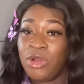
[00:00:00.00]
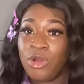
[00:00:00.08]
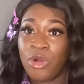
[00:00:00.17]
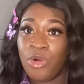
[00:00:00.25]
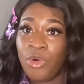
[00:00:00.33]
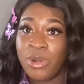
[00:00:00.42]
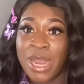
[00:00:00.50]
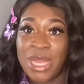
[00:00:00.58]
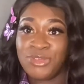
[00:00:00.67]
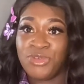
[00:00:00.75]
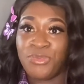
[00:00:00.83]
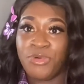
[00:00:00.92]
all
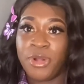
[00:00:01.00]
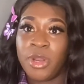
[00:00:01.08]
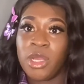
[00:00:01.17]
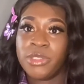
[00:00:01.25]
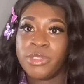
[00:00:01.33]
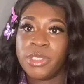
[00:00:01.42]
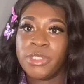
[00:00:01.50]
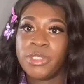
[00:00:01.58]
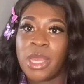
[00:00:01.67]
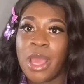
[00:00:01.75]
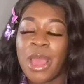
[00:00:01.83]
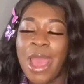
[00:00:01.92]
natural products,
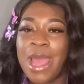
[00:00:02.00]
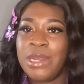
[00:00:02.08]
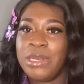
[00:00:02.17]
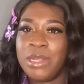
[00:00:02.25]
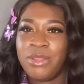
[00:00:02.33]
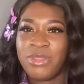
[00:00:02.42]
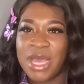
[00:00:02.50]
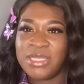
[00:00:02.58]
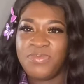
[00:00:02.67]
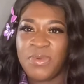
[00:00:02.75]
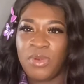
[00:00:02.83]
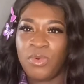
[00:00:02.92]
and
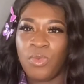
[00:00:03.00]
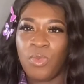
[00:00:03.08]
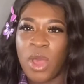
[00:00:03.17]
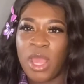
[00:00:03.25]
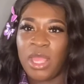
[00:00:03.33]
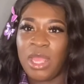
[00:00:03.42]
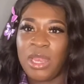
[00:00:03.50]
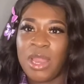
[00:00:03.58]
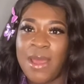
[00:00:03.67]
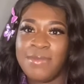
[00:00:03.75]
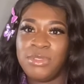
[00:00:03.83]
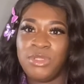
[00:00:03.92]
that's been working
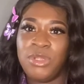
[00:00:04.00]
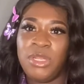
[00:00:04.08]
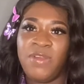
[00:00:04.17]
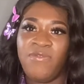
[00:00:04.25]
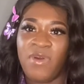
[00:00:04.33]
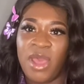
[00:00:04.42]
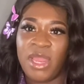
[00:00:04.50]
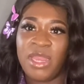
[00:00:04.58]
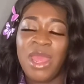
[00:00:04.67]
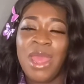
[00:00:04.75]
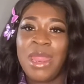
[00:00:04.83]
absolutely fine.